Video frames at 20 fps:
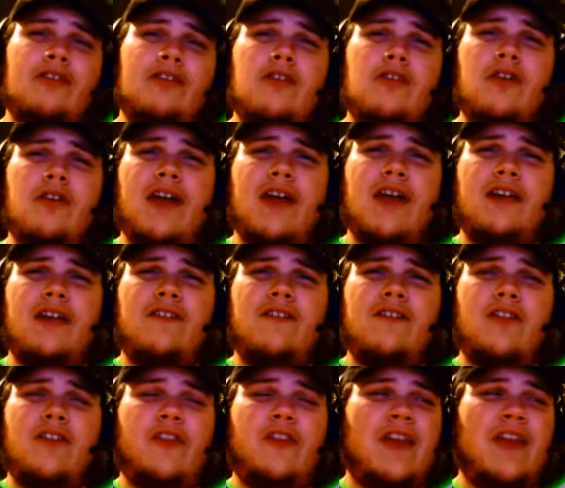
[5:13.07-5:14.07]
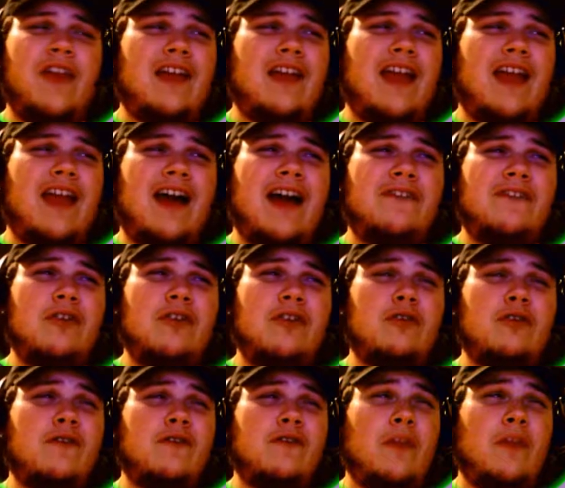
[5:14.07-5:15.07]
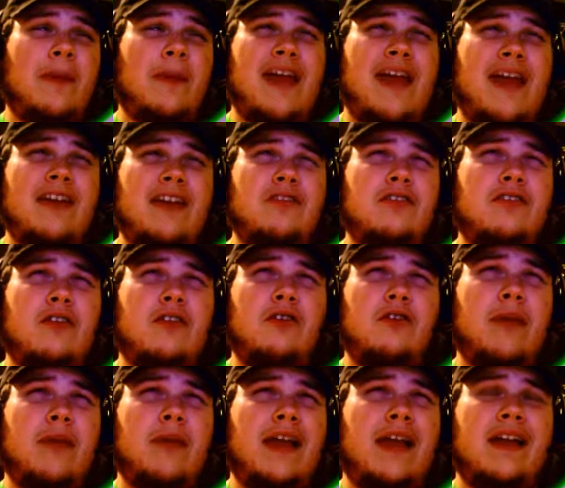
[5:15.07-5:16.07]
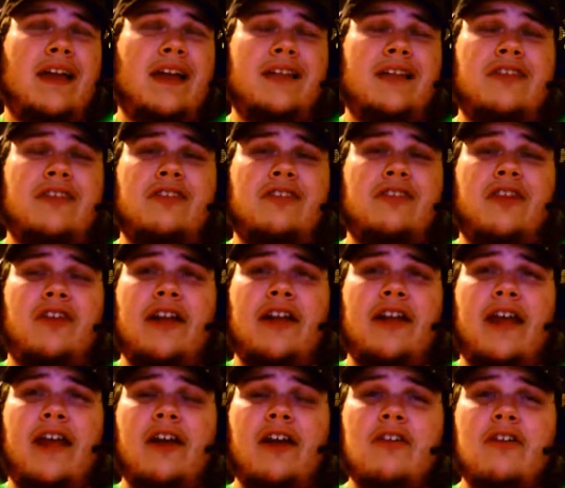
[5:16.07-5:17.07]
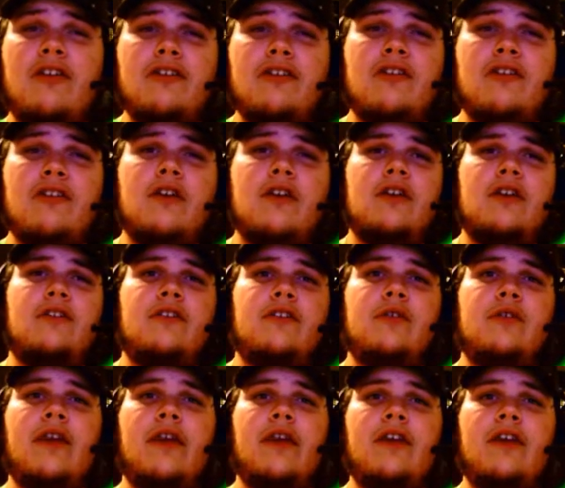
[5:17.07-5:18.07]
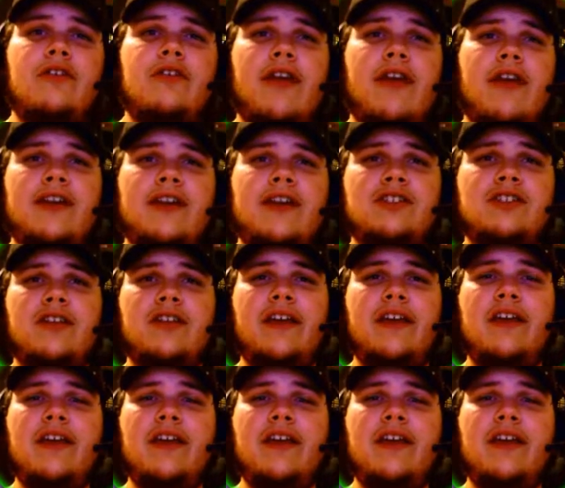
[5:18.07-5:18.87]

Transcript: You know, kind of the thing that I've used for the past, oh my goodness, 3 years, 2 years actually.